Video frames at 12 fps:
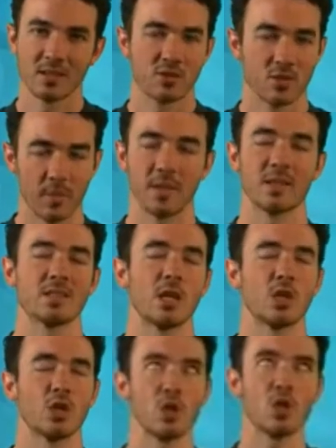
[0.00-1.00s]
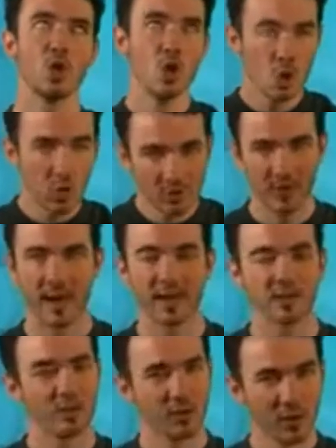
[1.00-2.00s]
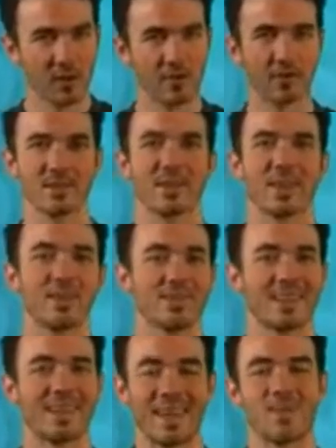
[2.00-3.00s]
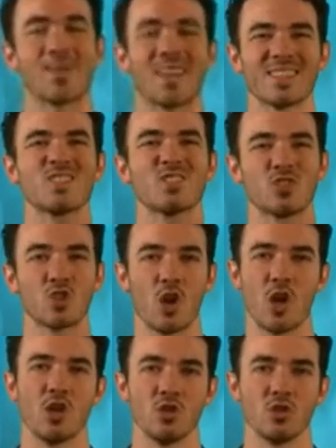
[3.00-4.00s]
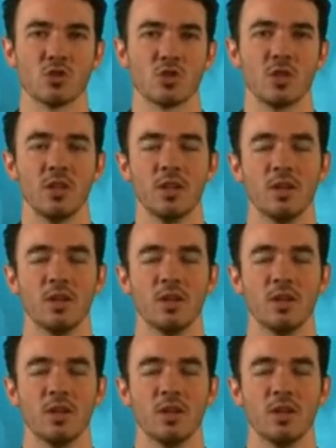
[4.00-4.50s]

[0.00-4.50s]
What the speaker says: Streaming is a huge factor for all of us now. The game has changed.